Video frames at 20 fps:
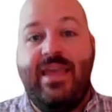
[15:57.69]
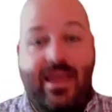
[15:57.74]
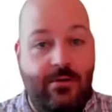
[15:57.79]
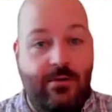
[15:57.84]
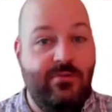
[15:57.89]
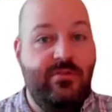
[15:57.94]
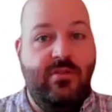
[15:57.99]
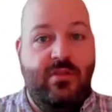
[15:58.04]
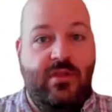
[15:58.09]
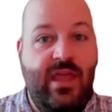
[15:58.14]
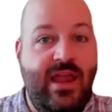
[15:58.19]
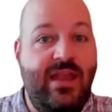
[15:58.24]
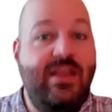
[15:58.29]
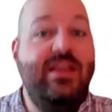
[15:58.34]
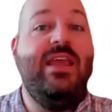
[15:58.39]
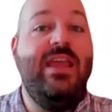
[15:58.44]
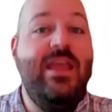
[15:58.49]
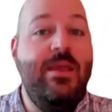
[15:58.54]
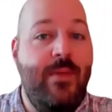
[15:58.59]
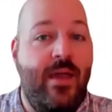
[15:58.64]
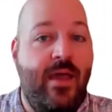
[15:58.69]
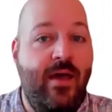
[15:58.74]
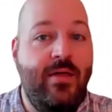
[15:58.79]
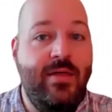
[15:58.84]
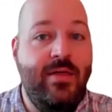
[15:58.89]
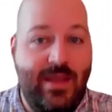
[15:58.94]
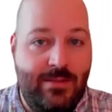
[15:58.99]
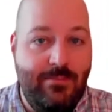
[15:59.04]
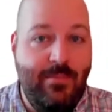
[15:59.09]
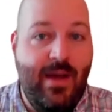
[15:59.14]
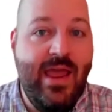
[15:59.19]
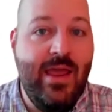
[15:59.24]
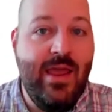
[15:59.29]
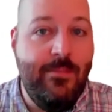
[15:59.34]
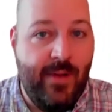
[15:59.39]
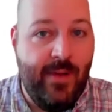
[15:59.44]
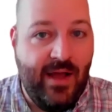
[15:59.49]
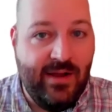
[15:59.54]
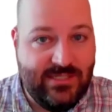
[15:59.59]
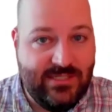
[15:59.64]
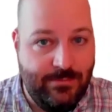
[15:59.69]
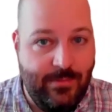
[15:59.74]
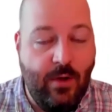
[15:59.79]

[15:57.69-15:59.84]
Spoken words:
it was in email in my inbox, in my